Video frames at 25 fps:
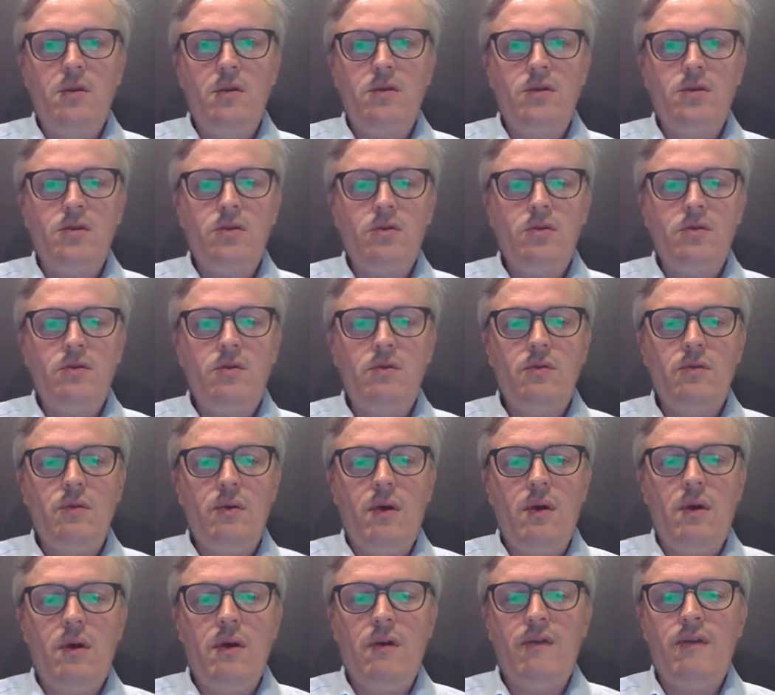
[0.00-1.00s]

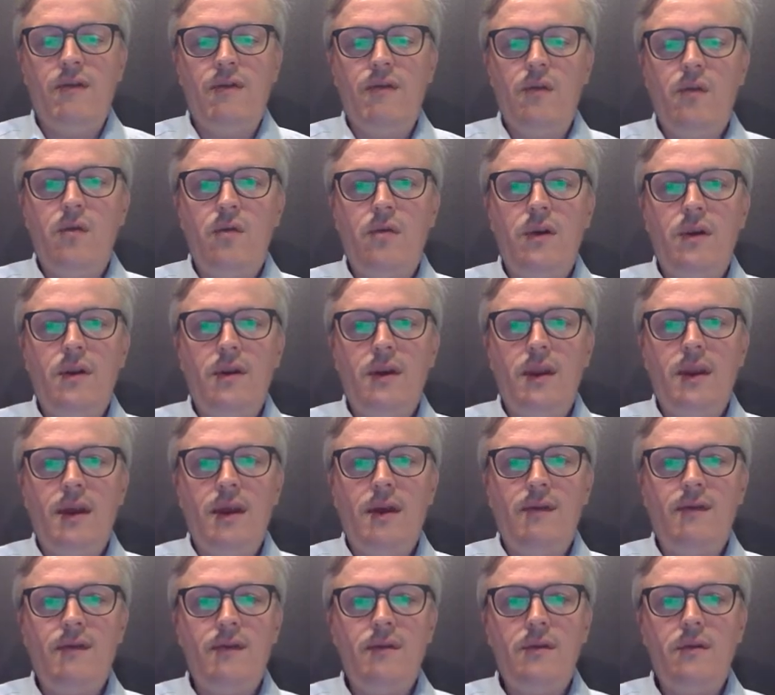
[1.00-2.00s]
to 4 in the
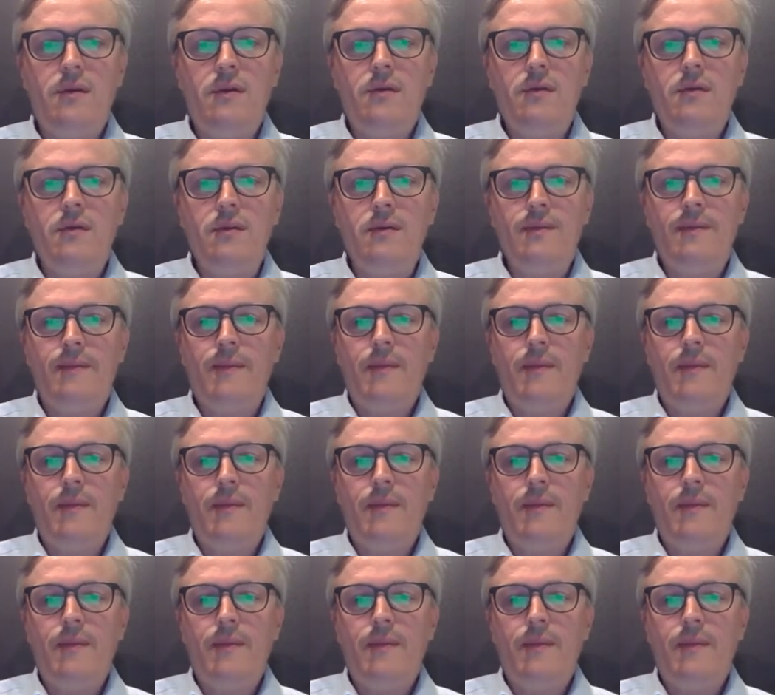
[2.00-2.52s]
afternoon.